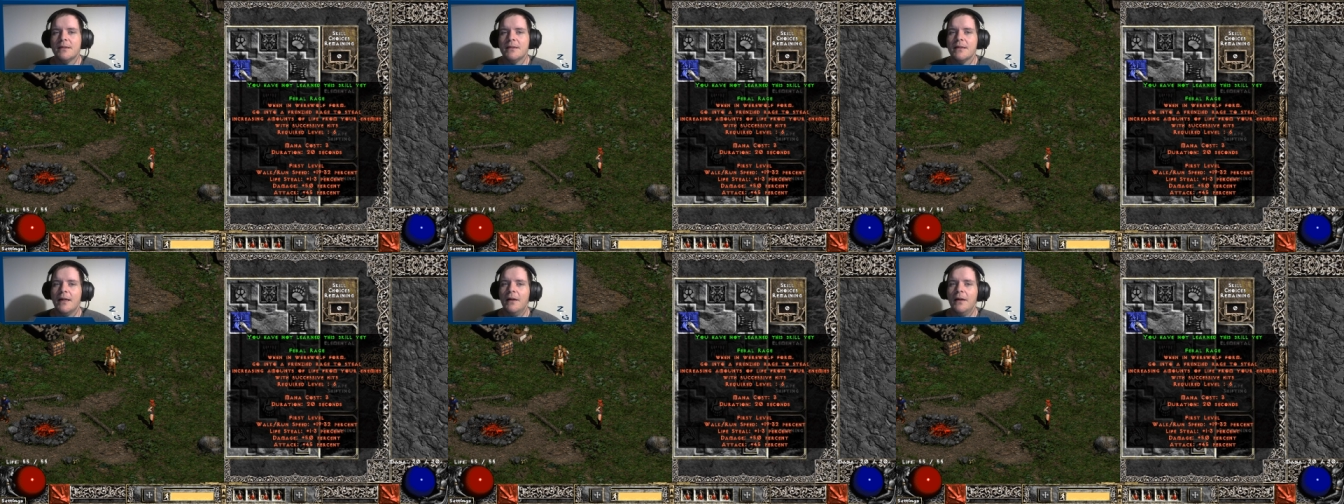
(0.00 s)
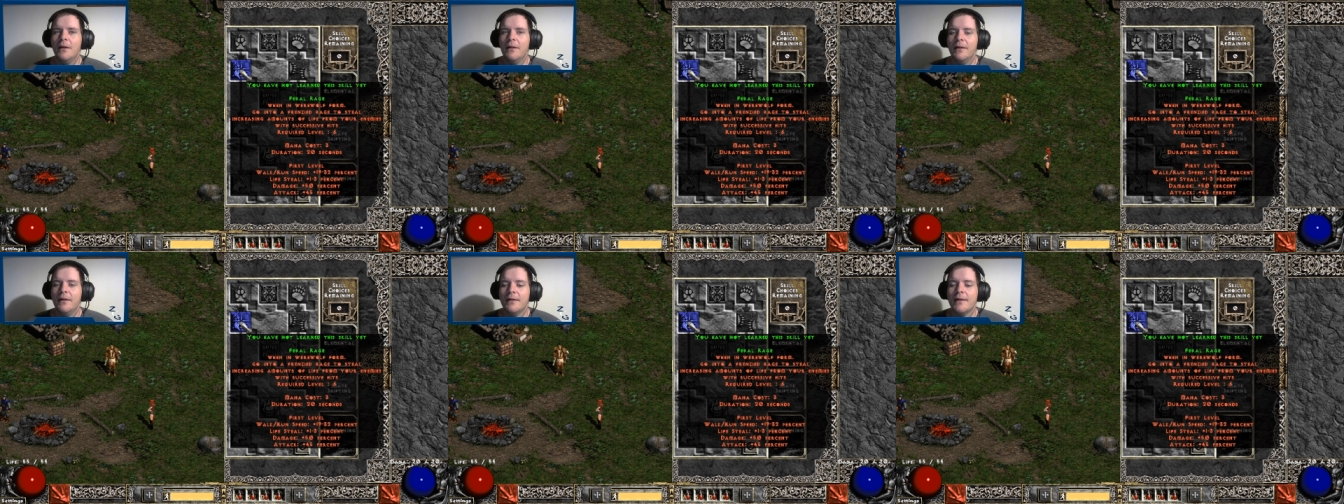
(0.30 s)

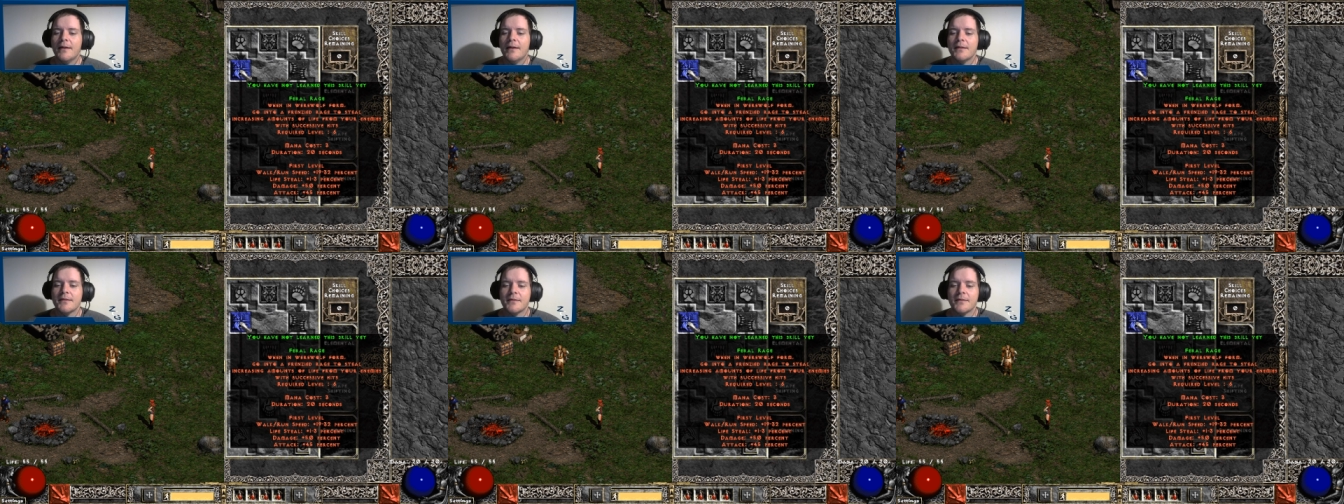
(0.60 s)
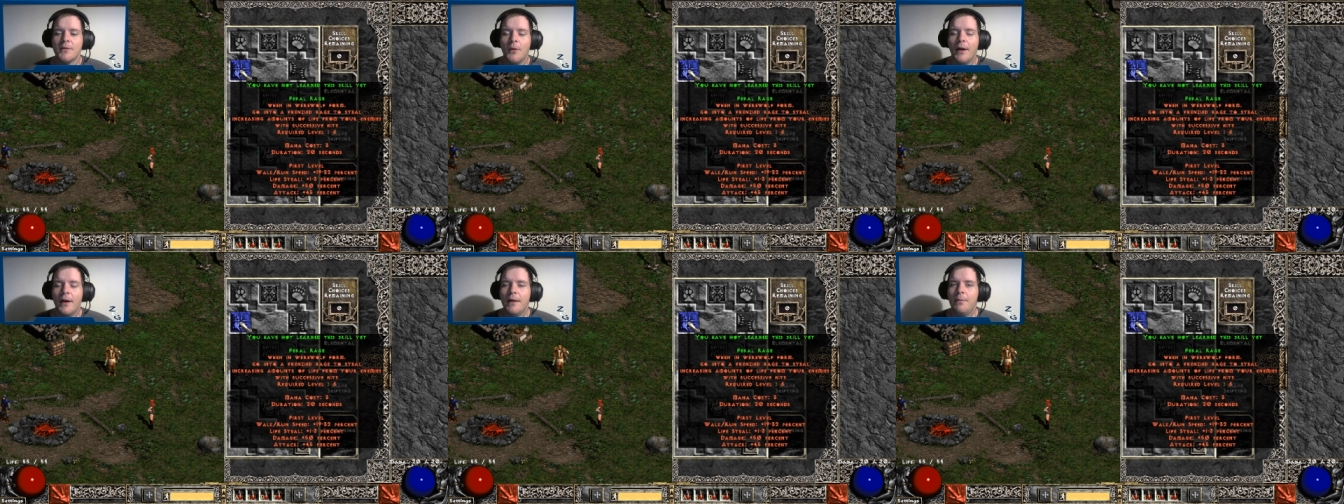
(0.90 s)
skill. It does
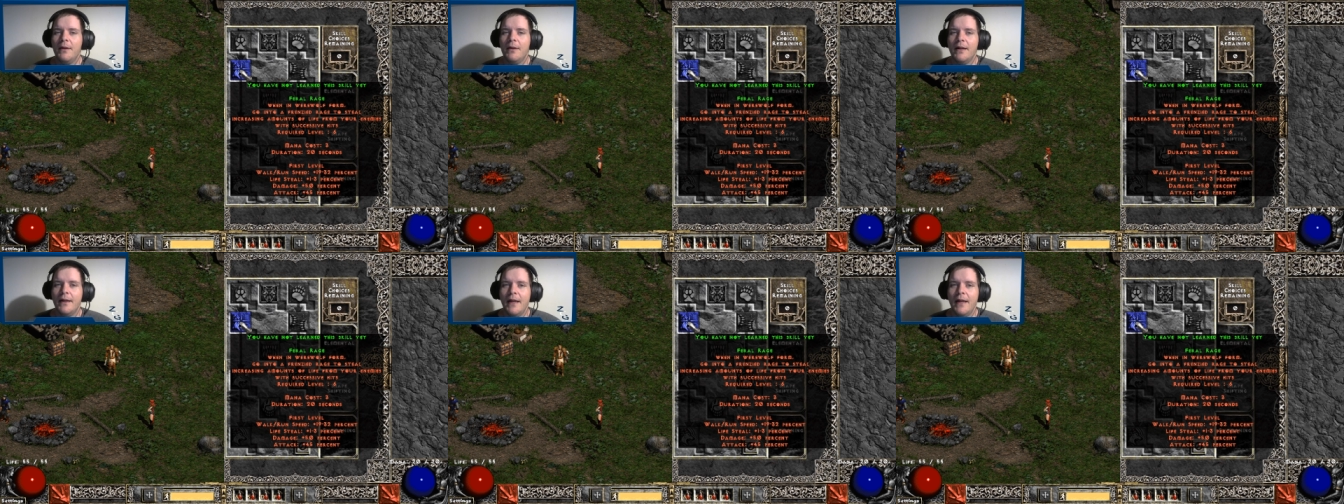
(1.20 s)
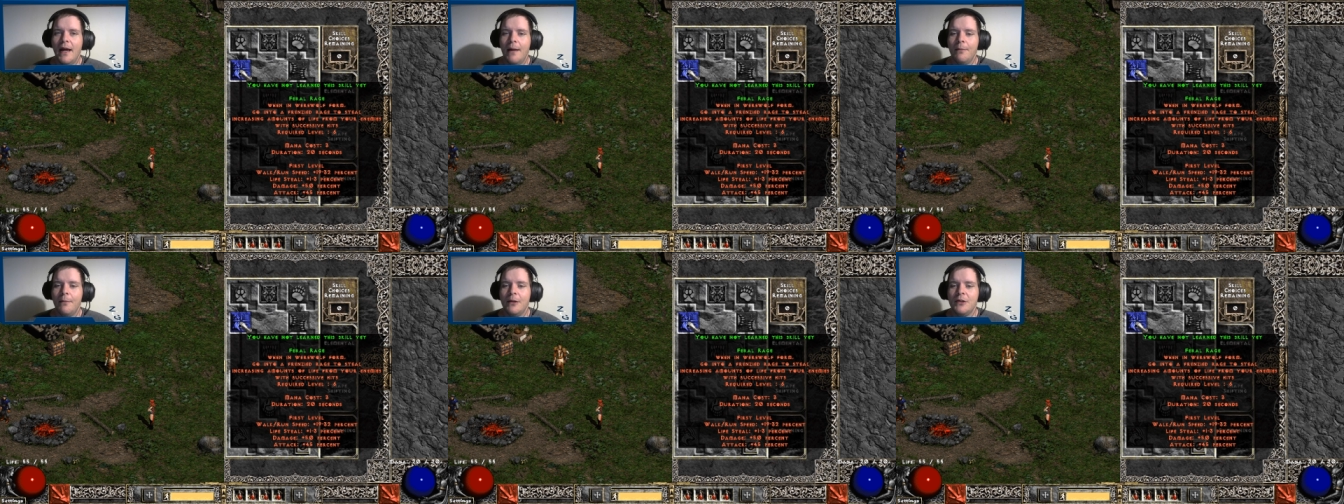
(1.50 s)
quite a bit of
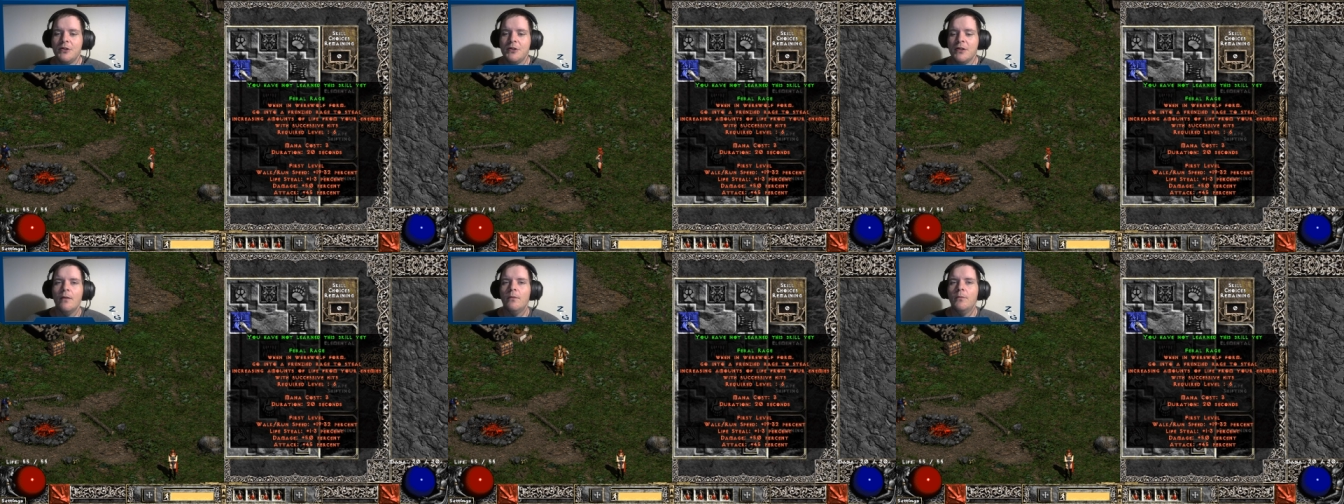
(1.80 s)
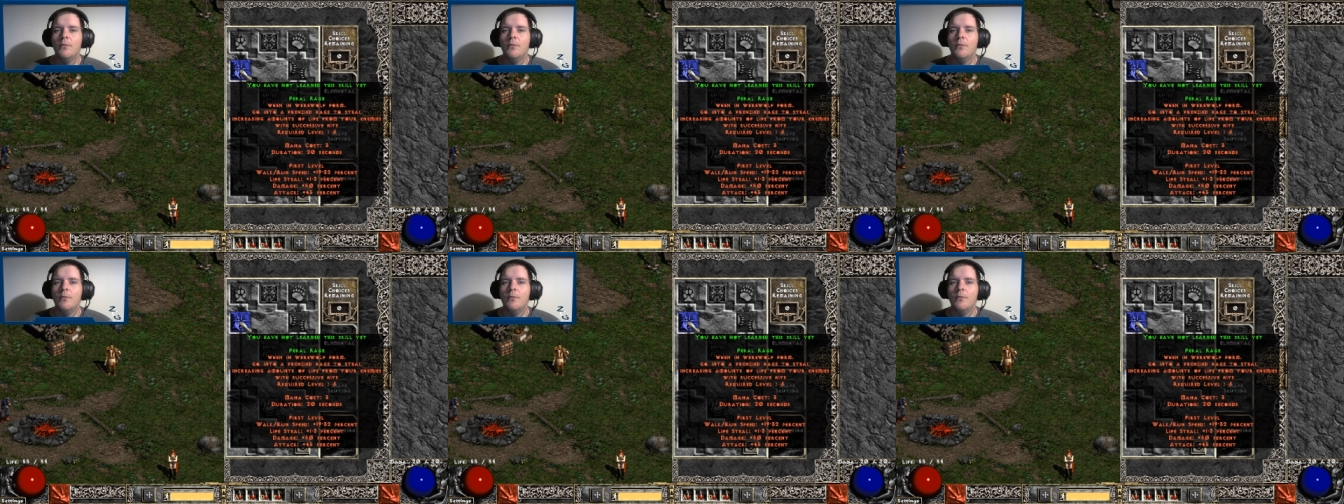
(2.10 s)
damage.